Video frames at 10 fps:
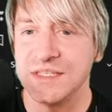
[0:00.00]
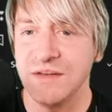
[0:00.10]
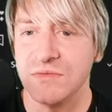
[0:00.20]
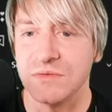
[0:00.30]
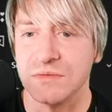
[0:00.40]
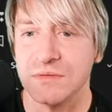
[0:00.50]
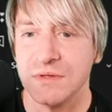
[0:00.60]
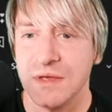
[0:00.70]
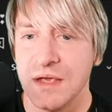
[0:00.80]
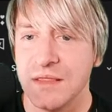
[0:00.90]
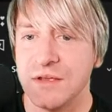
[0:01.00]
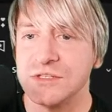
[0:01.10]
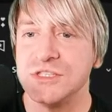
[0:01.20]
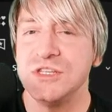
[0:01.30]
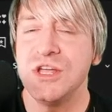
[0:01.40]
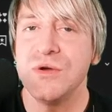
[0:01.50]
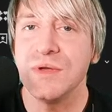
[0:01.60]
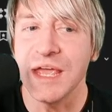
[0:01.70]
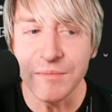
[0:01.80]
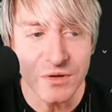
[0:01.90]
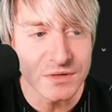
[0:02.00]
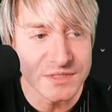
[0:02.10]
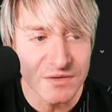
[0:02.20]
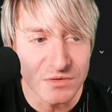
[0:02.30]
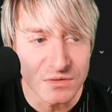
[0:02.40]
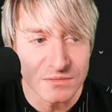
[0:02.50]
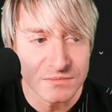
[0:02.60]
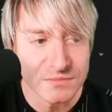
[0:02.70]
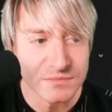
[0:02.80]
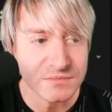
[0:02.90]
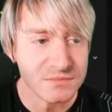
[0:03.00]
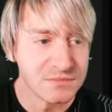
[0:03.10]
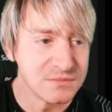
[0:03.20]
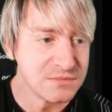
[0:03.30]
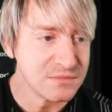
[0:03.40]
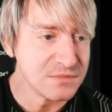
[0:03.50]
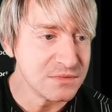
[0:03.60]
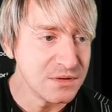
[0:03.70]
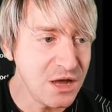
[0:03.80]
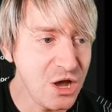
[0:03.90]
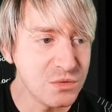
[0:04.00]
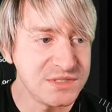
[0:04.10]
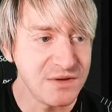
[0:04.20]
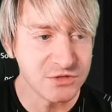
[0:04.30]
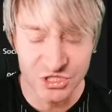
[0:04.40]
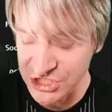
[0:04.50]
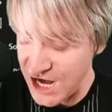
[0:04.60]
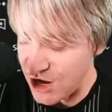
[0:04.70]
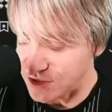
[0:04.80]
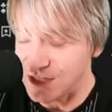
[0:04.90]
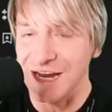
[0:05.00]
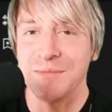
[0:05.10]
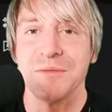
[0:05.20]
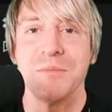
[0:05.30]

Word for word: devil? There's no game called Devil. Oh, Devil's Chair is the name of the